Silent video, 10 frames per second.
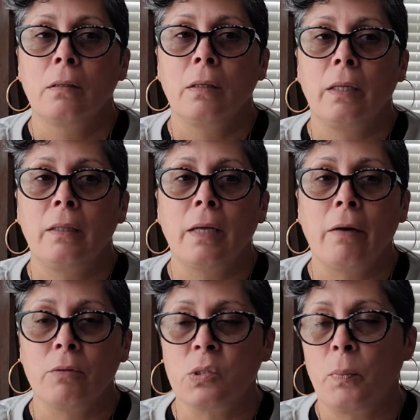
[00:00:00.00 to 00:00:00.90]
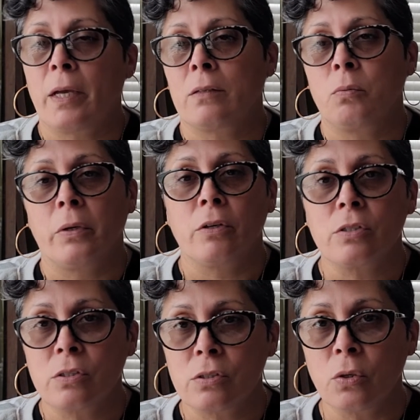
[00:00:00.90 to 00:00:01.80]
in that respect, we are
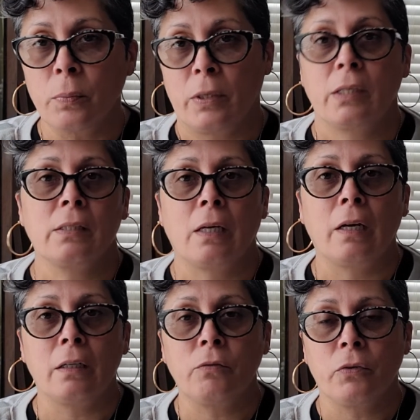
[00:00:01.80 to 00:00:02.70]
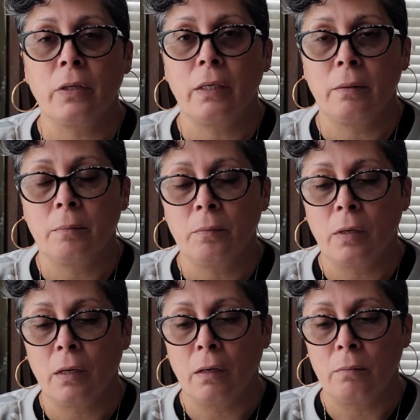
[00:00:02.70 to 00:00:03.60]
super excited for him.
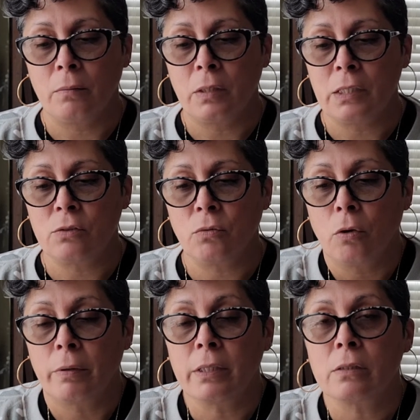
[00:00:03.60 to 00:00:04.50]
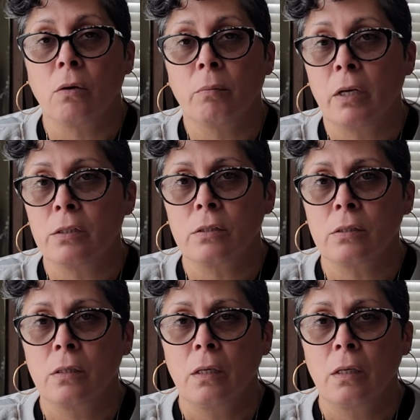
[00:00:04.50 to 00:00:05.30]
He's growing so much.